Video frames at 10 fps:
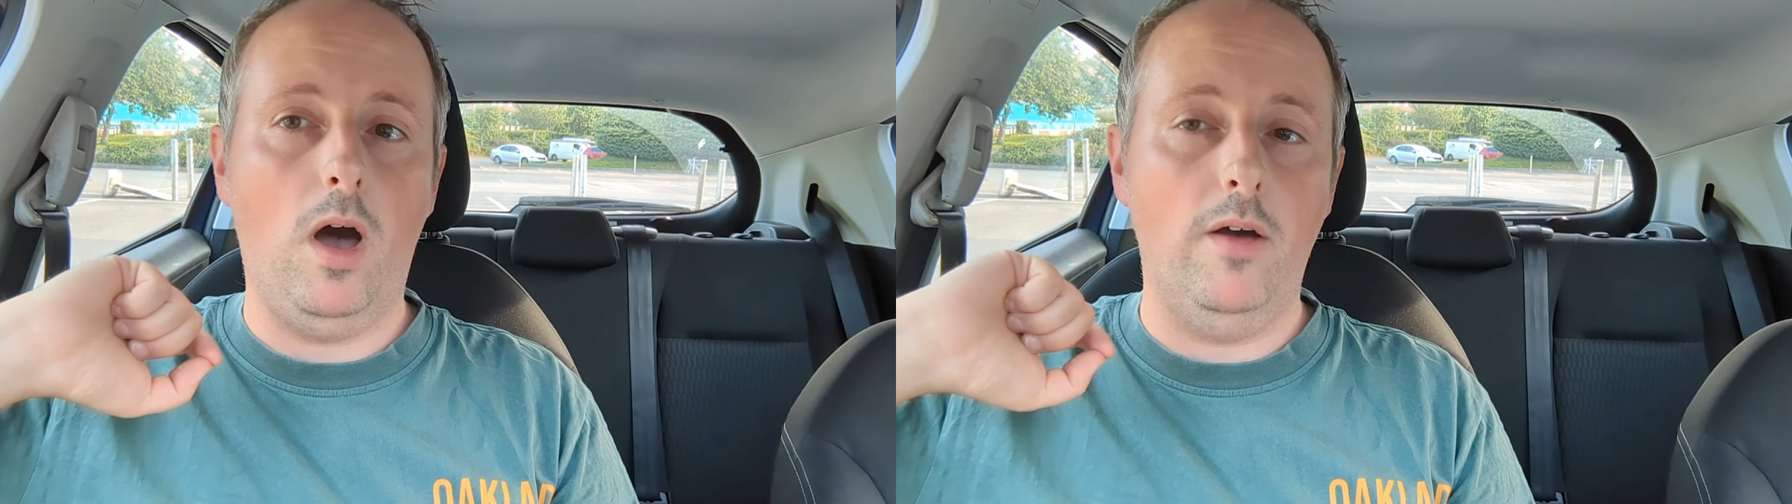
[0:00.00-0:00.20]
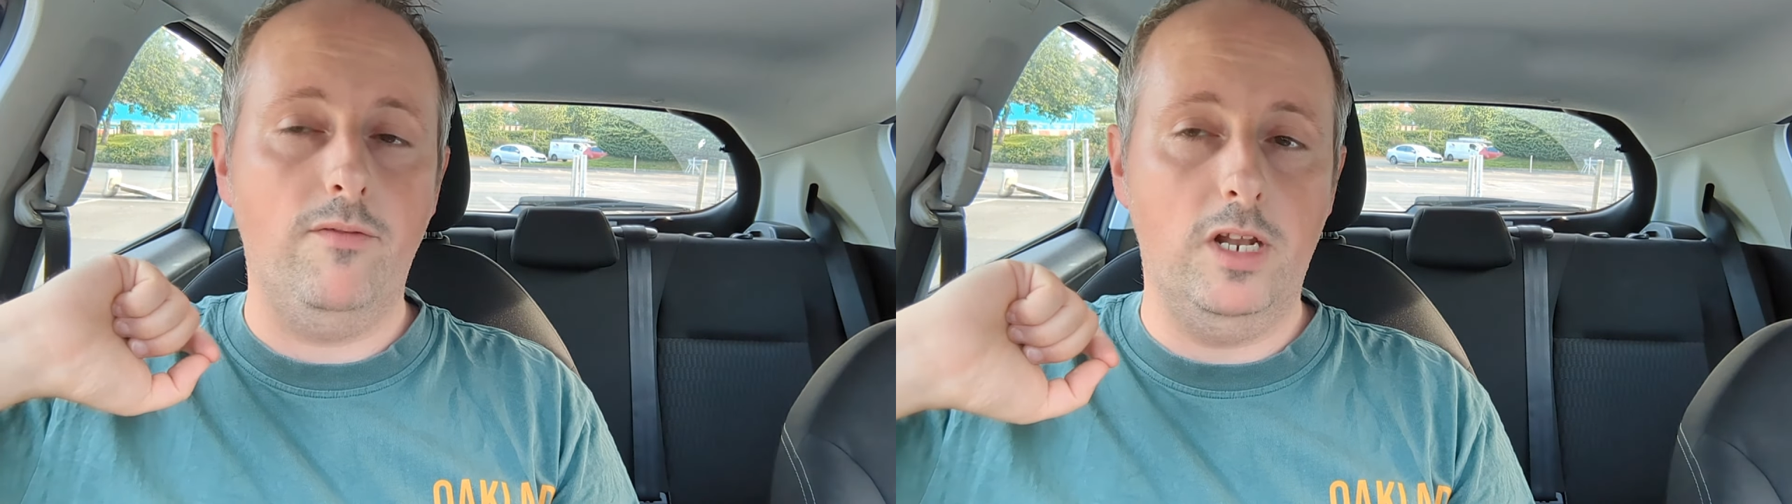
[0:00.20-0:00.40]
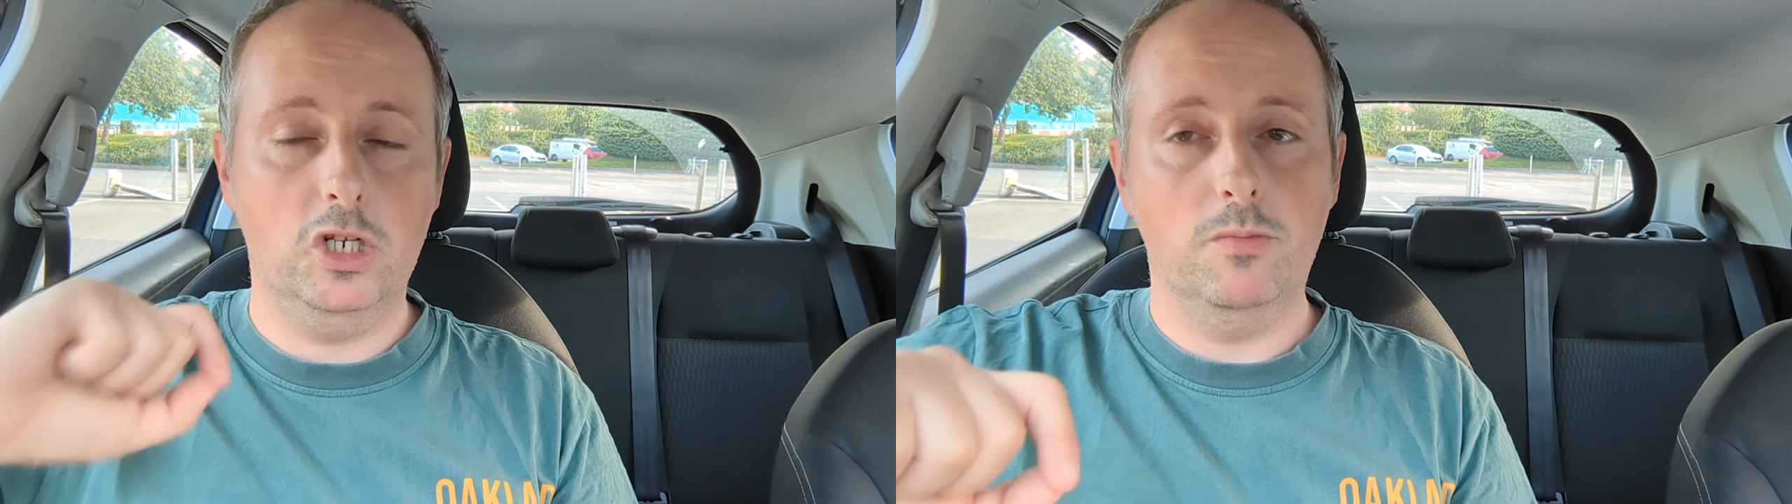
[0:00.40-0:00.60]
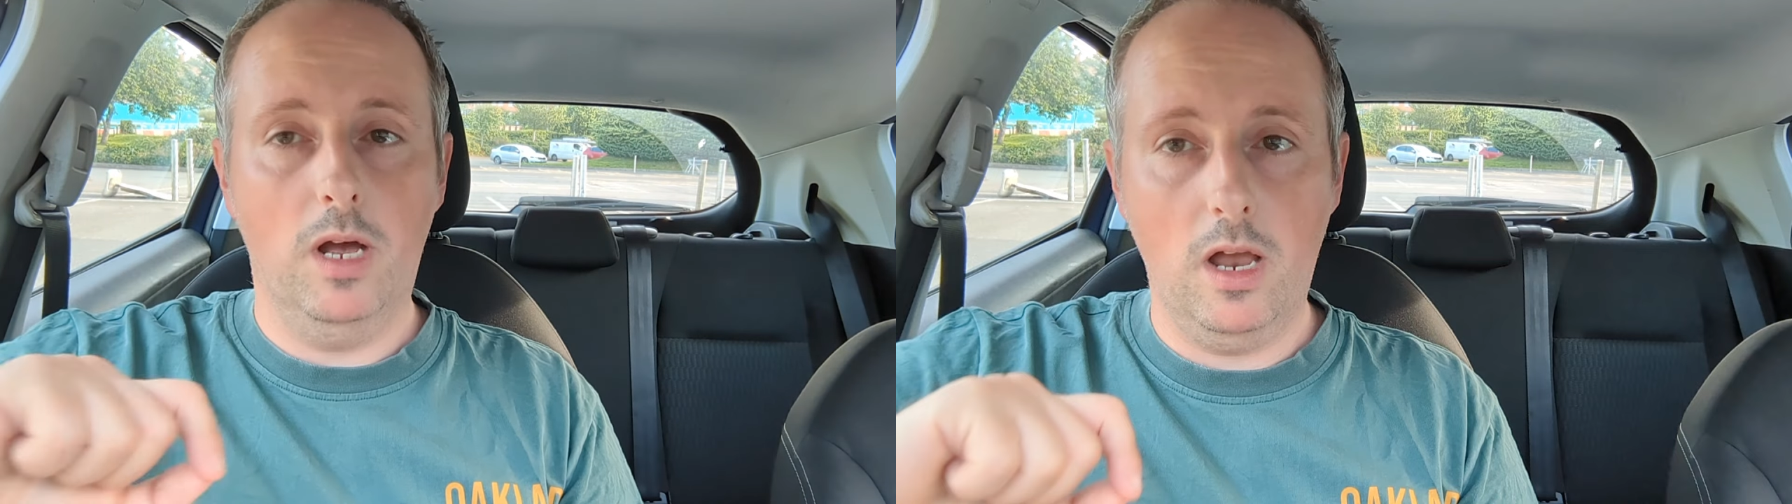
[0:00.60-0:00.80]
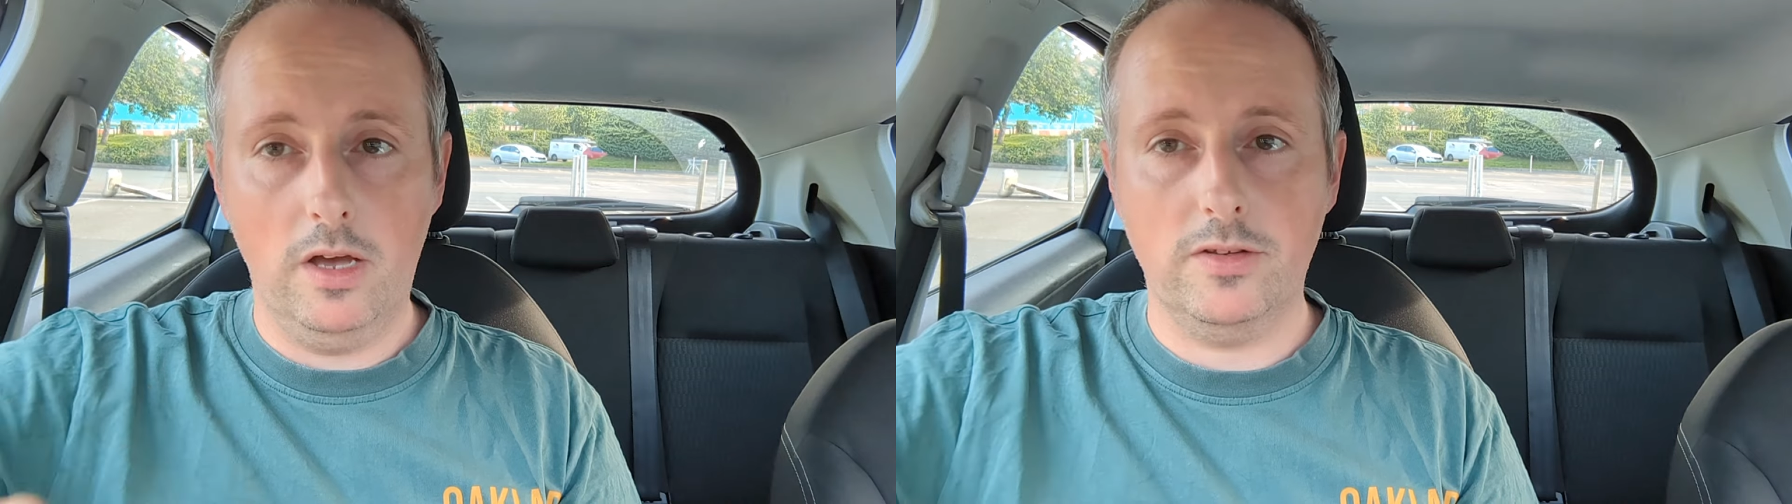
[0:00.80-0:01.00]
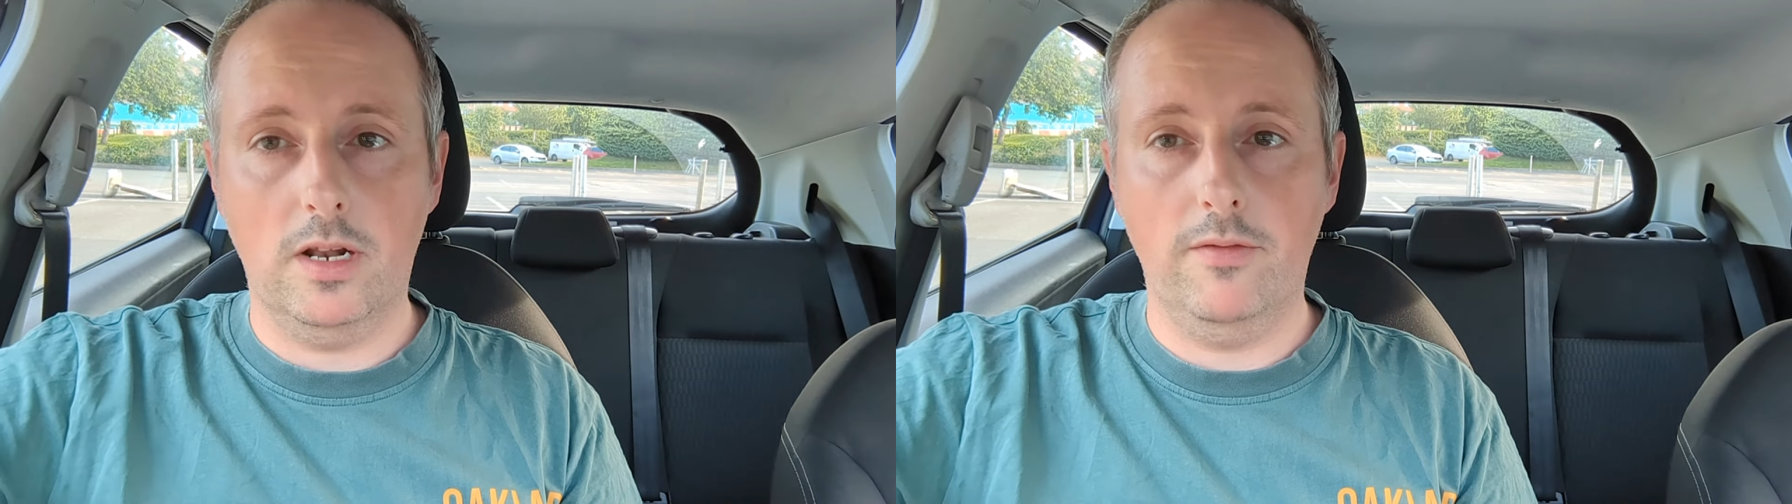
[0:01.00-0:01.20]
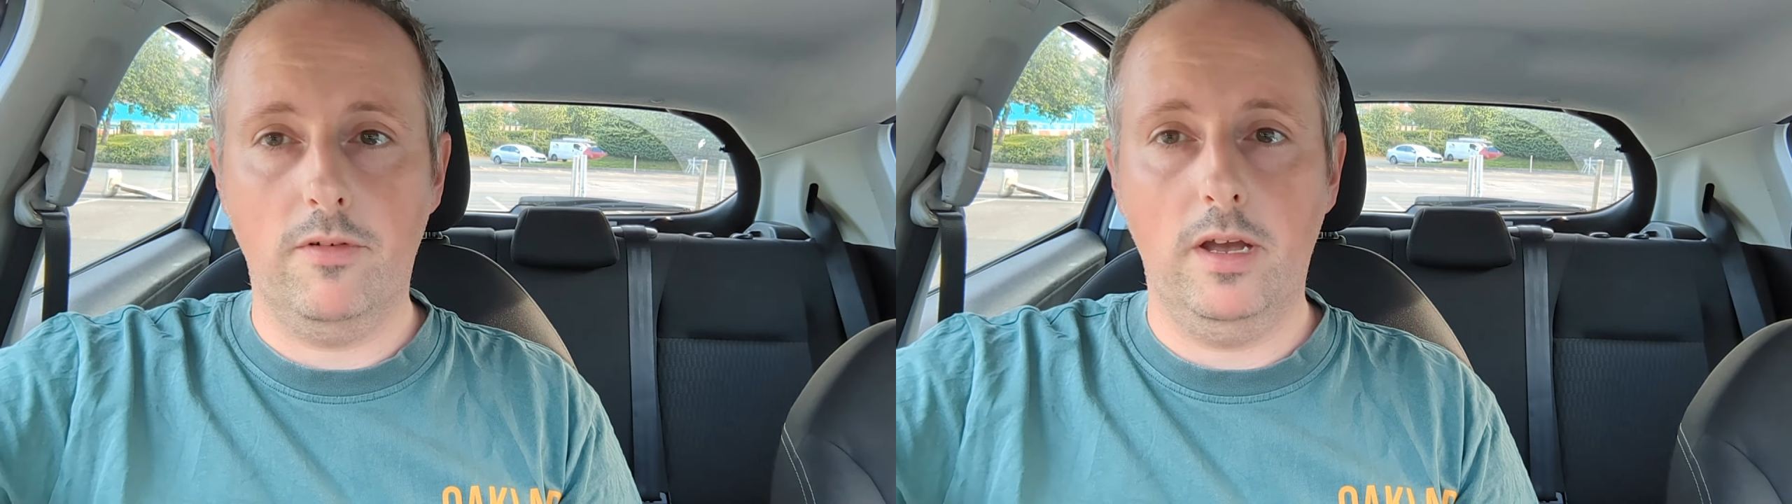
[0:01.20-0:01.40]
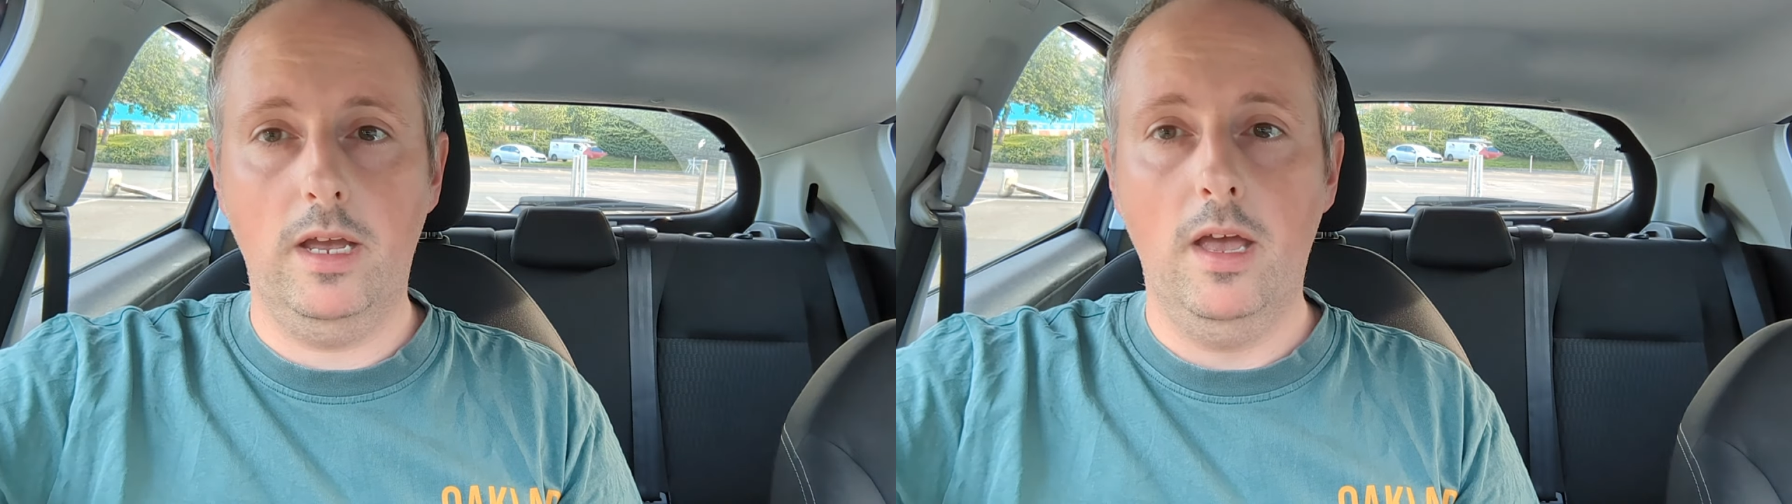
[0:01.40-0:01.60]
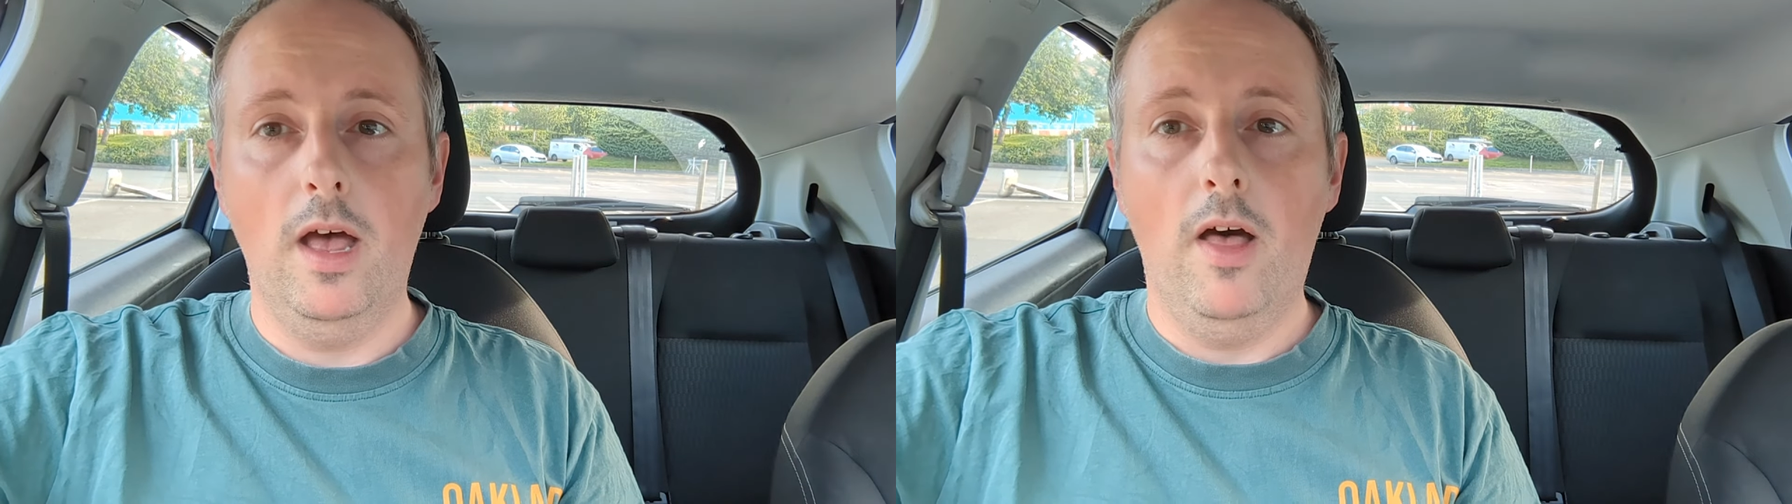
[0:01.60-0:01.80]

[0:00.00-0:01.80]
I finish my last delivery,